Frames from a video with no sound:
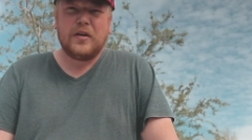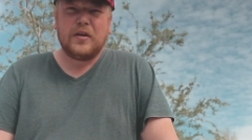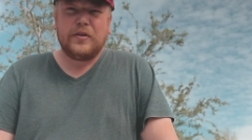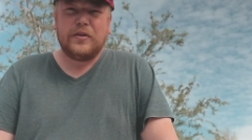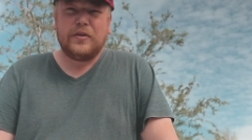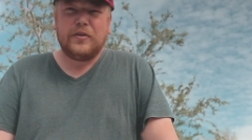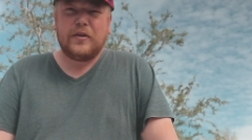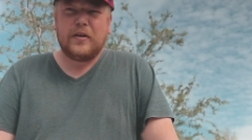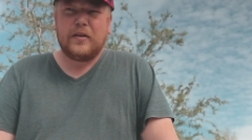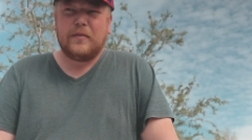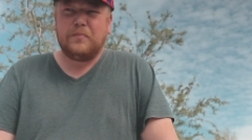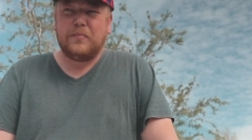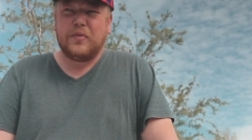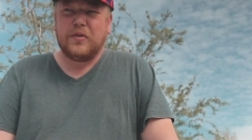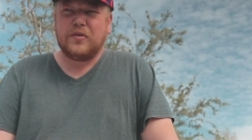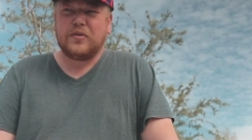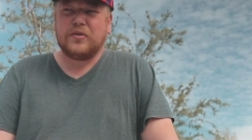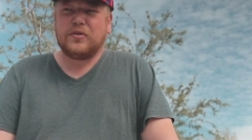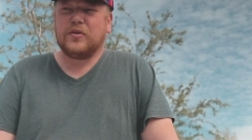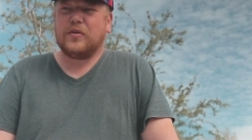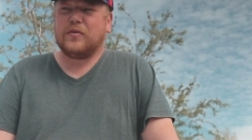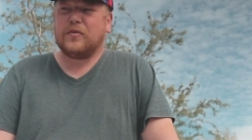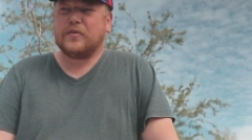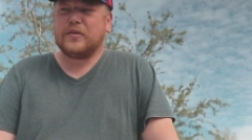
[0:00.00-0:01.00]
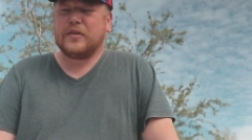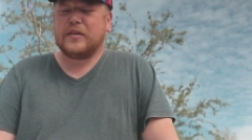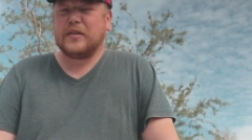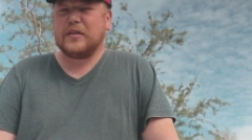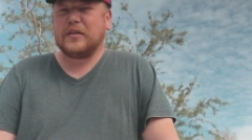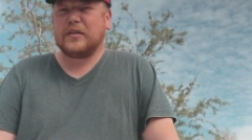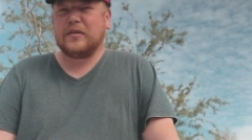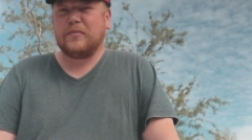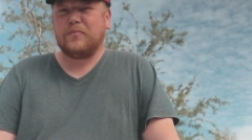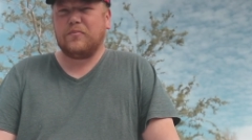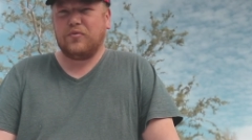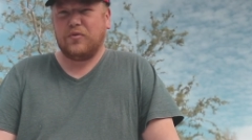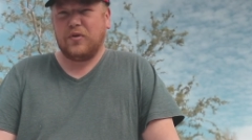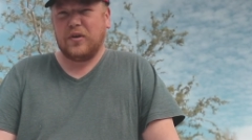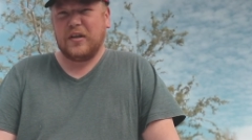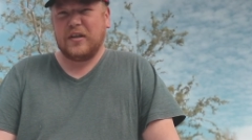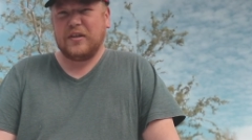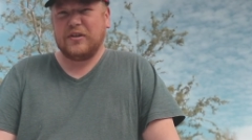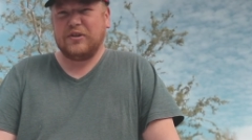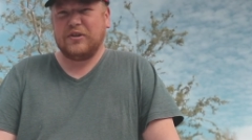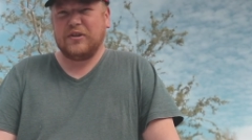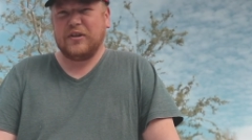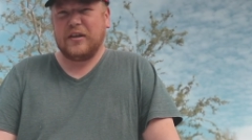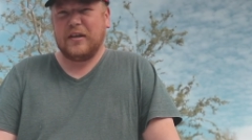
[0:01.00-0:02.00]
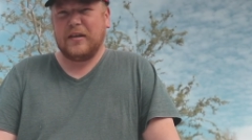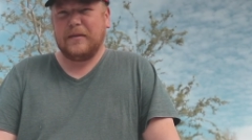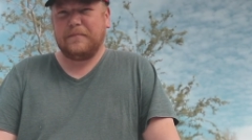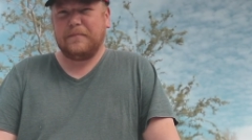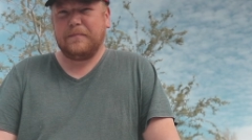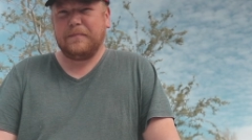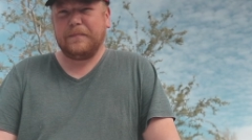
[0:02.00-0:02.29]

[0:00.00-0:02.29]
you can build your own system pretty cheap.